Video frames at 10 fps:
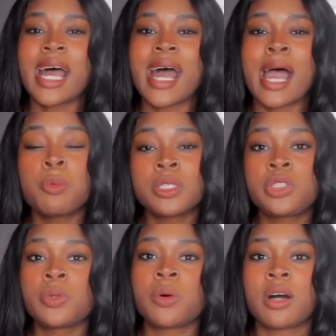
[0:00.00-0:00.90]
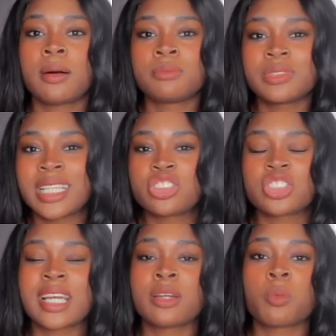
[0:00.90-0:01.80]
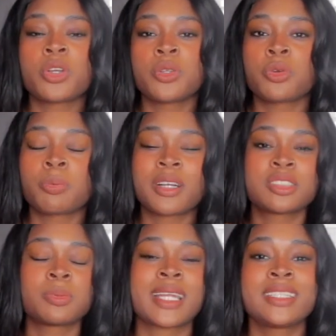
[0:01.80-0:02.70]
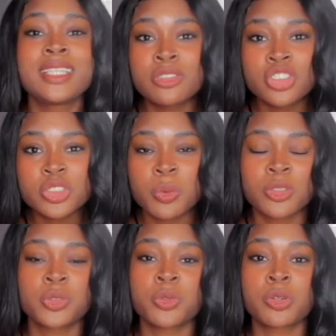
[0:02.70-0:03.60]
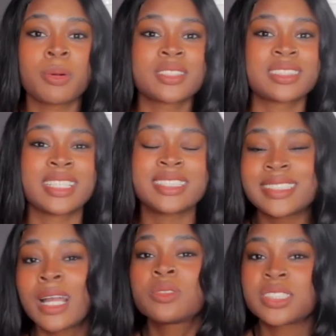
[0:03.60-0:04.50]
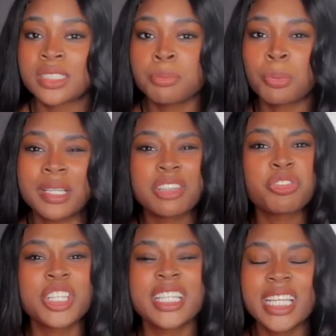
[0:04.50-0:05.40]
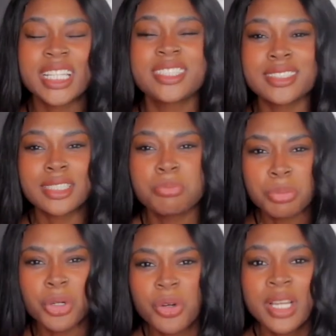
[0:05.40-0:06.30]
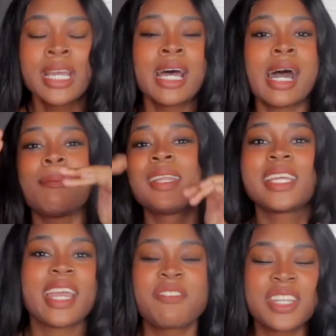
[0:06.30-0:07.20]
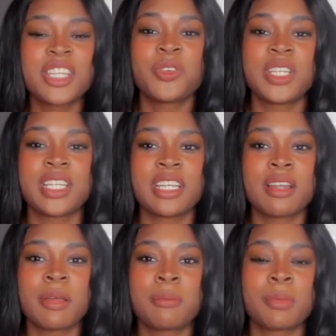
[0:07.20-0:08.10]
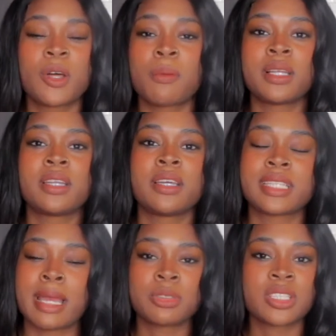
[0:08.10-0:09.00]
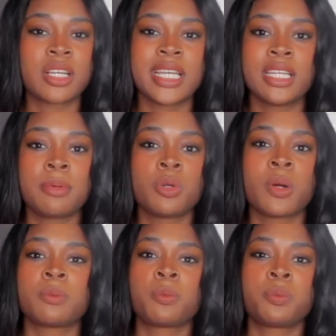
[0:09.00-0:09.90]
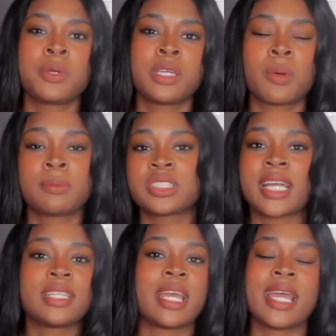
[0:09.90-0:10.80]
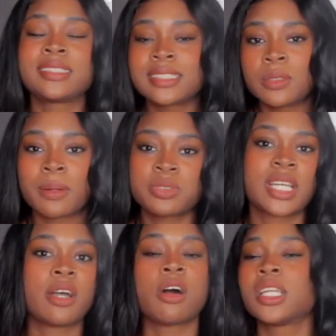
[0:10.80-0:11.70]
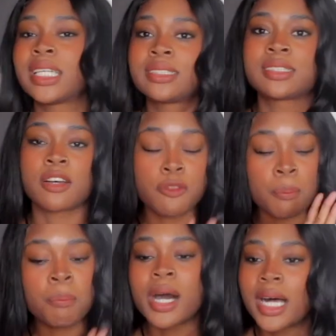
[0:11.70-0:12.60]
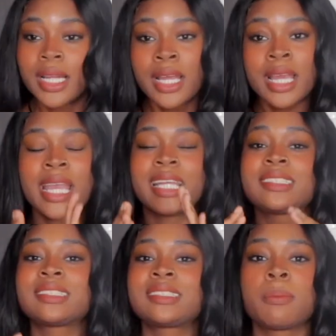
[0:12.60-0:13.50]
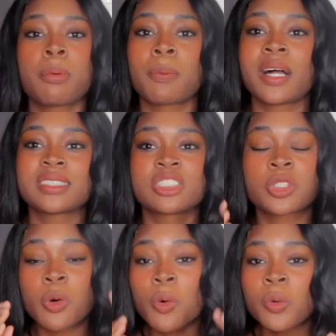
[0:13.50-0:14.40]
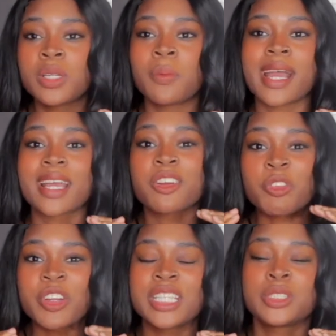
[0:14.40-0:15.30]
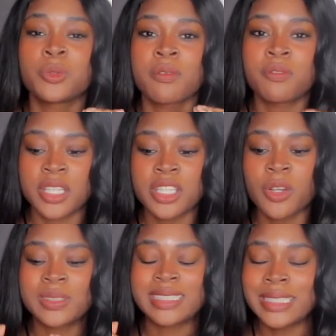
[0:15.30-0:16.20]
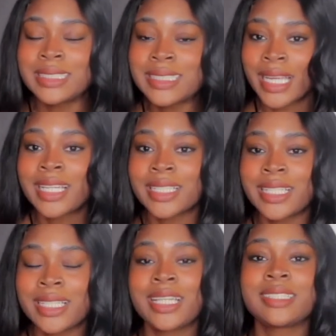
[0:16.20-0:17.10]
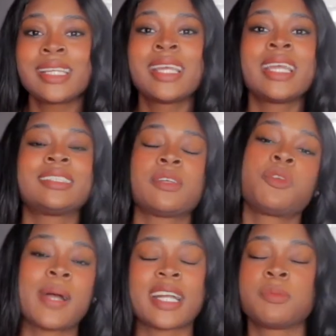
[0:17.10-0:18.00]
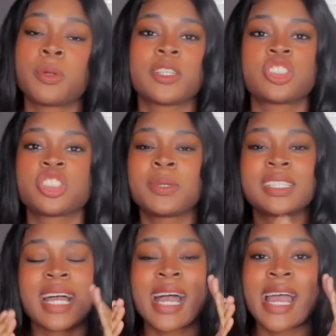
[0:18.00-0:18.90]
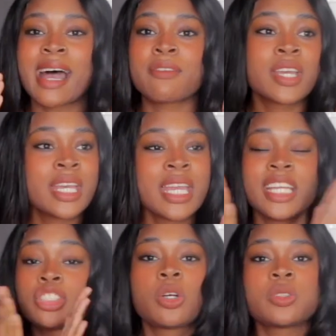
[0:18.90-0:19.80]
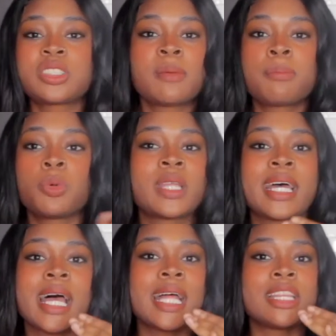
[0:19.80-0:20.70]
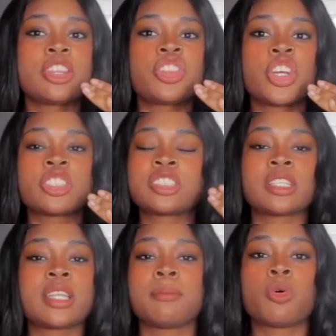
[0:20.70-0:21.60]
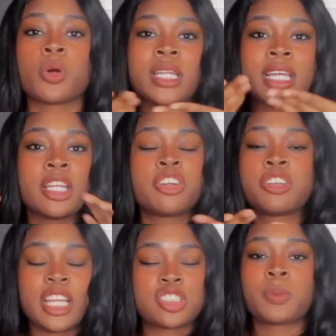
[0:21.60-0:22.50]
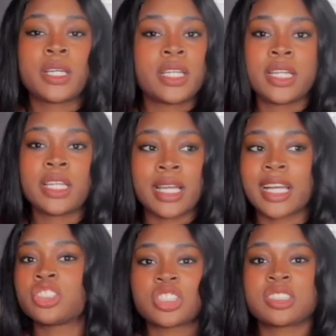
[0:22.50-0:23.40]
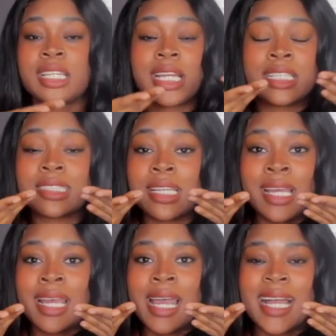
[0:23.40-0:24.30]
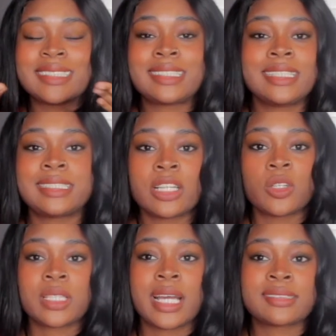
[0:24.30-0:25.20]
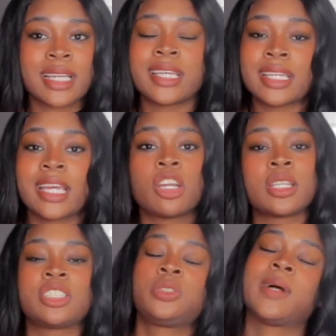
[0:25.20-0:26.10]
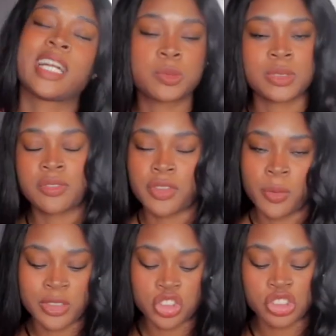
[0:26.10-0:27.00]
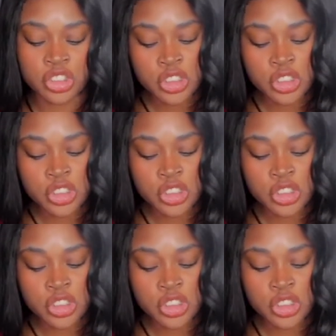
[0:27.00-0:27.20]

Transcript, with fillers: I would do um like just kind of walk you through the process, but I did just walk you through the process and it sounds simple, but it really is simple. I'm gonna link everything you need in the in below my link, the Amazon KDP web, website, the Etsy website, all that stuff. But it's a simple process. So the only way I can really do a video detailing this is if you ask me questions because I have, it's so simple that there's nothing more, like literally explaining it like I just did is as detailed as I can get unless you ask specific questions.